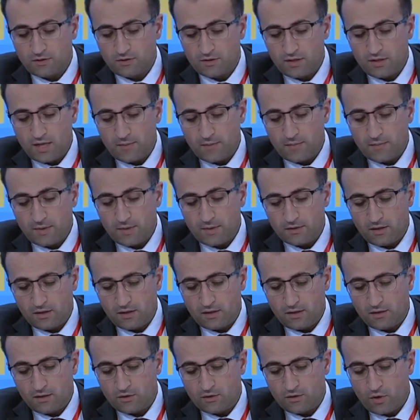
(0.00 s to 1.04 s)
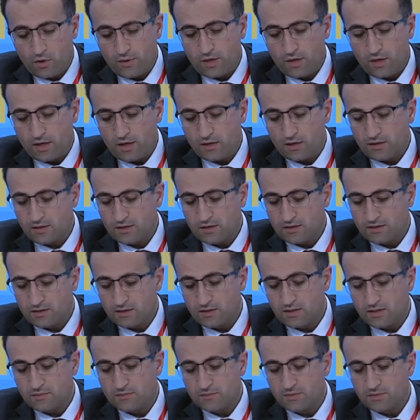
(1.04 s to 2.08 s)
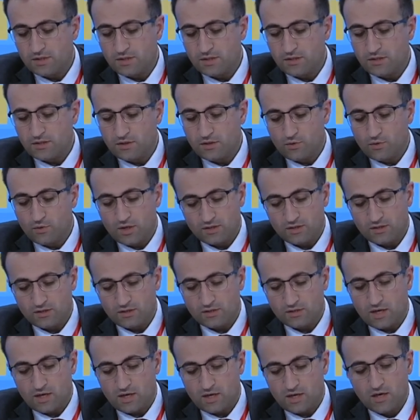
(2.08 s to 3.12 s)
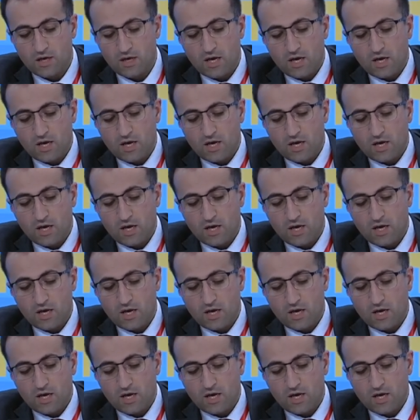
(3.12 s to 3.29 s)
dynamically growing healthcare systems in the USSR,